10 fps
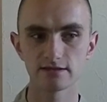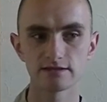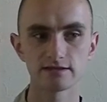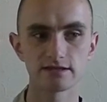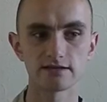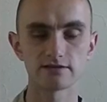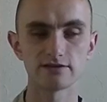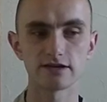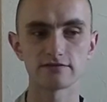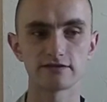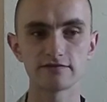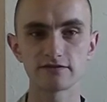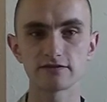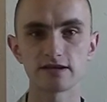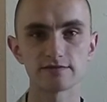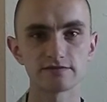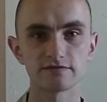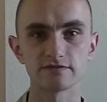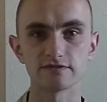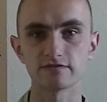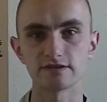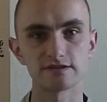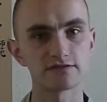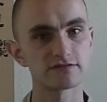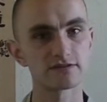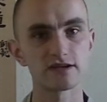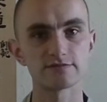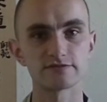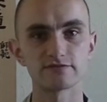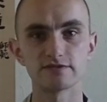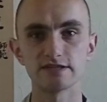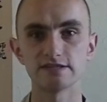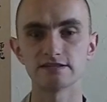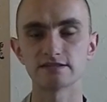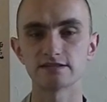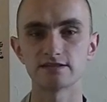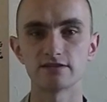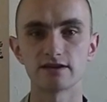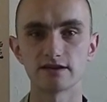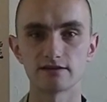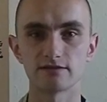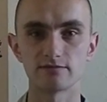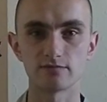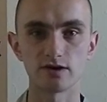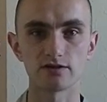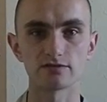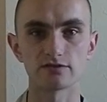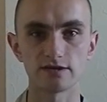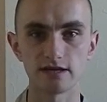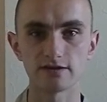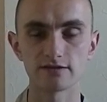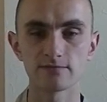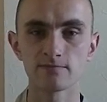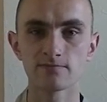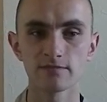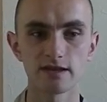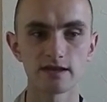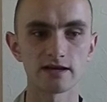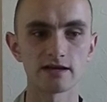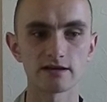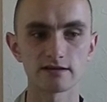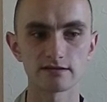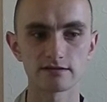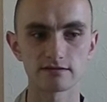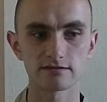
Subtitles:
that you have different types of cultivars, different types of regions, etc., that are brought together, and